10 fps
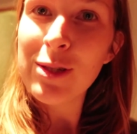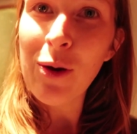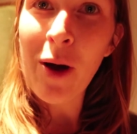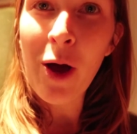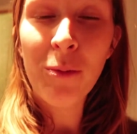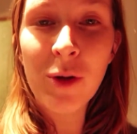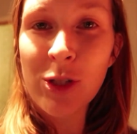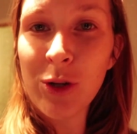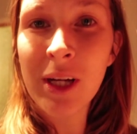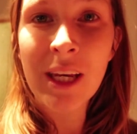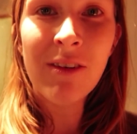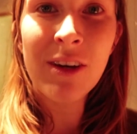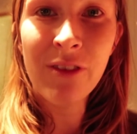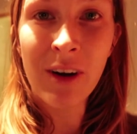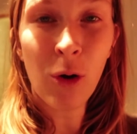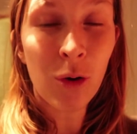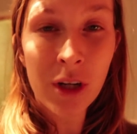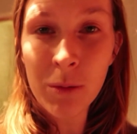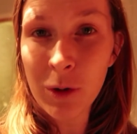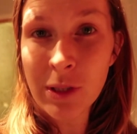So I hope you enjoy it, even if I
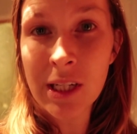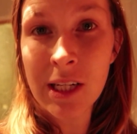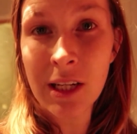already posted